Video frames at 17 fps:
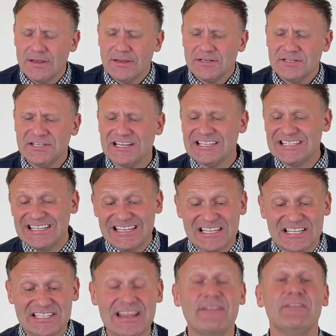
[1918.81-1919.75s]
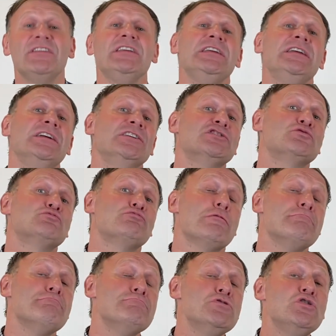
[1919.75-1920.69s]
60 to 70 years
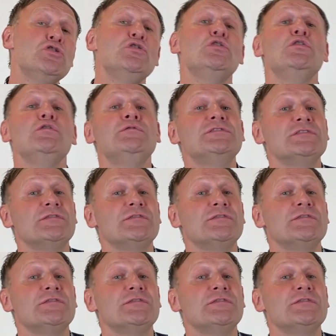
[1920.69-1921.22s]
removed